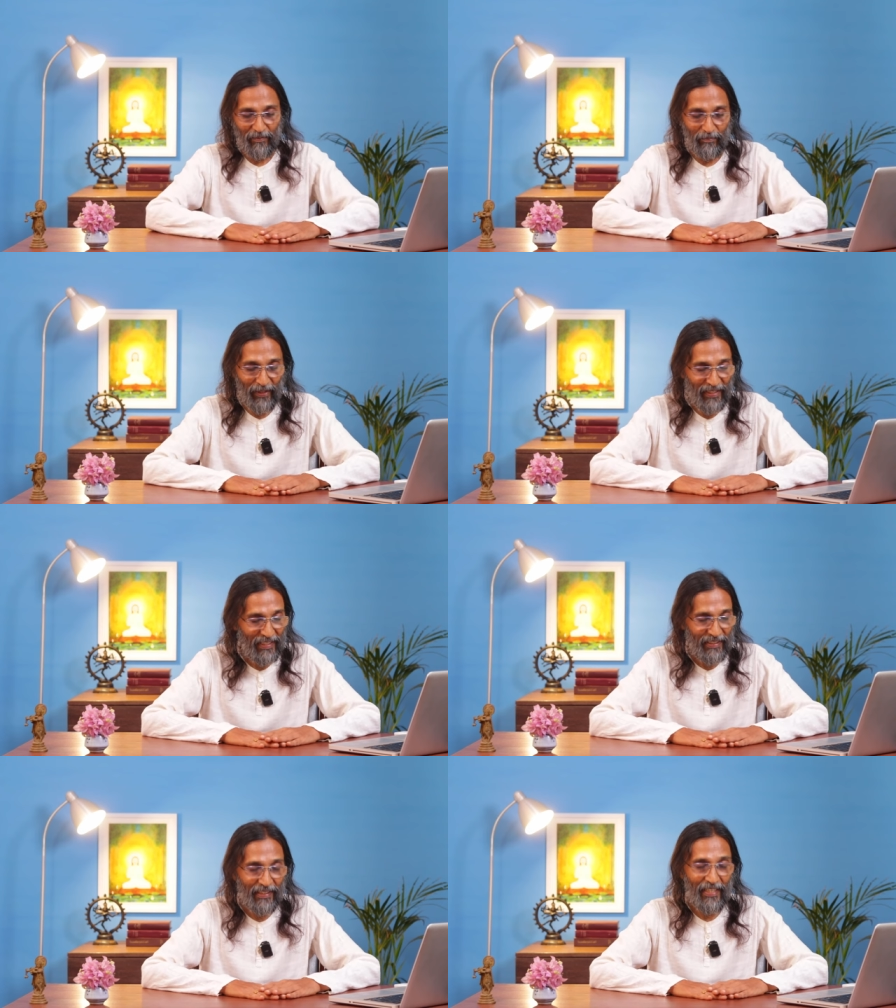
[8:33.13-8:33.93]
bring
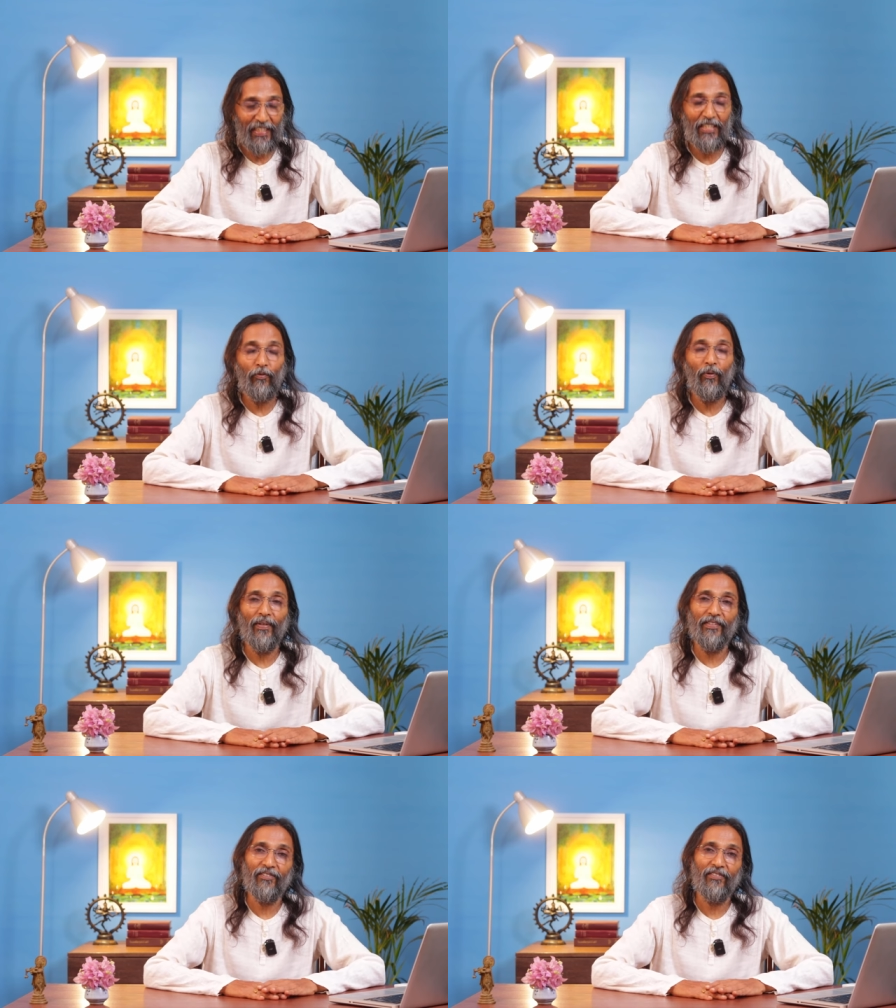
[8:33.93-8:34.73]
in great
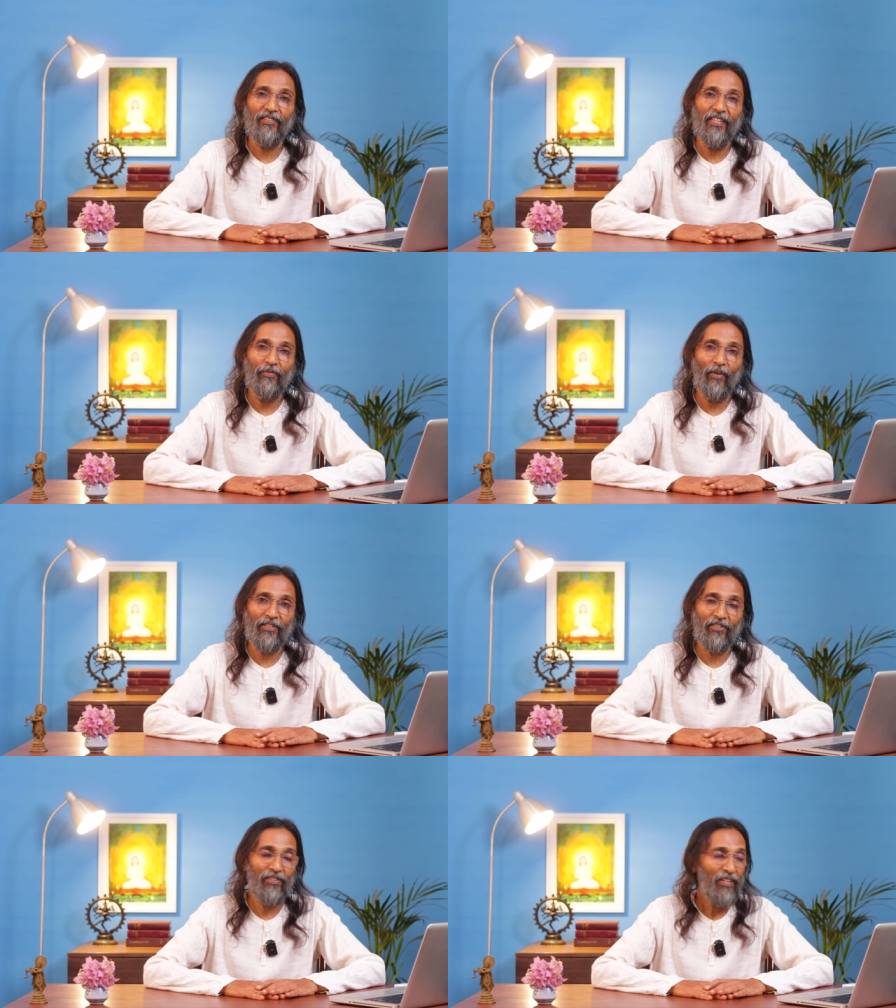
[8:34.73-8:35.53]
influence in
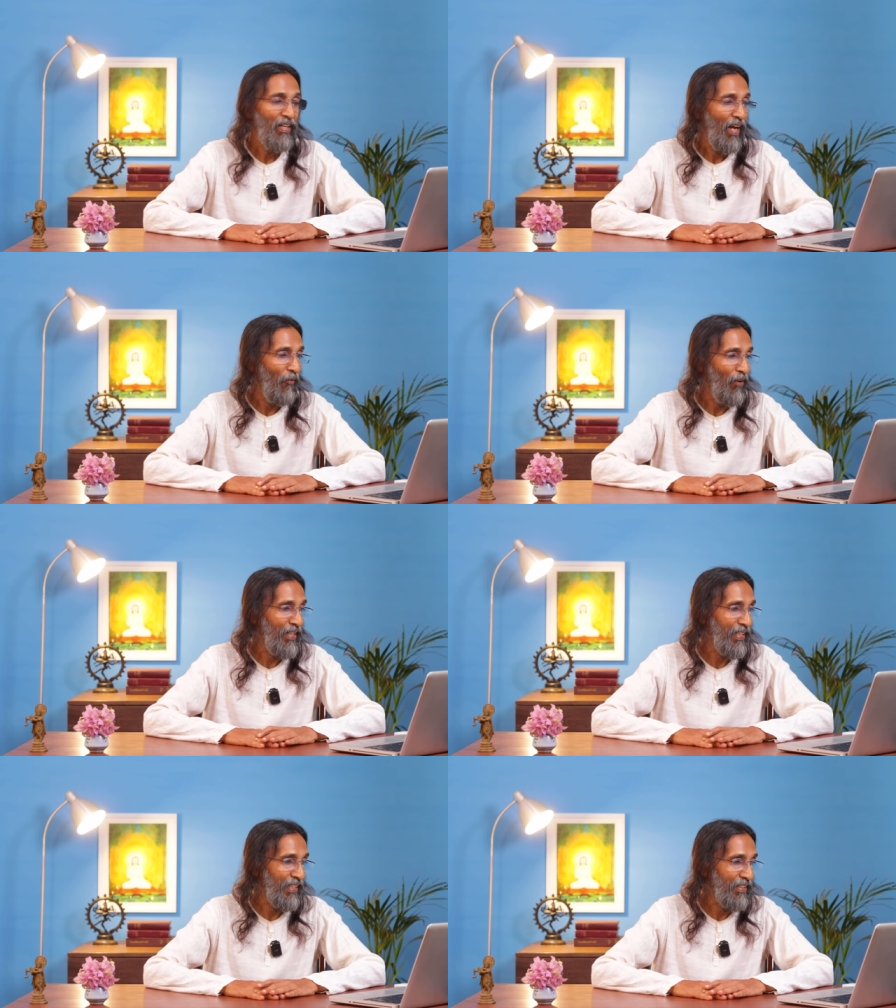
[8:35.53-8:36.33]
one's
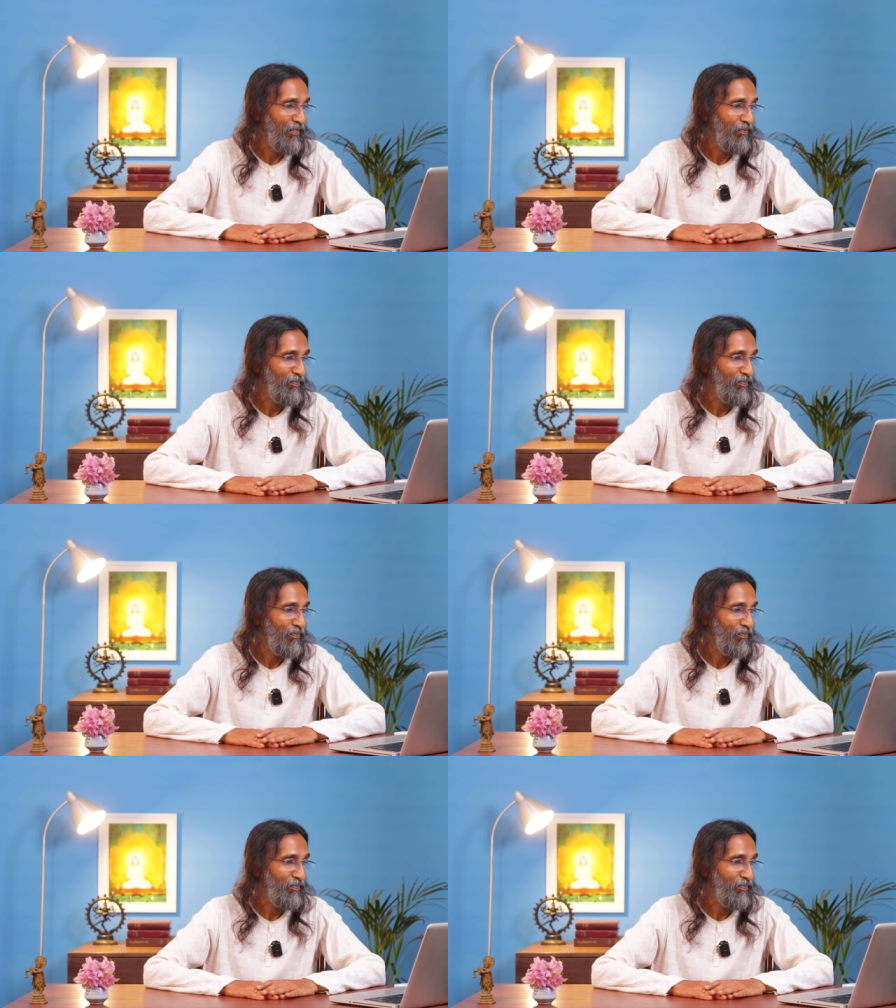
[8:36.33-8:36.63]
awakening.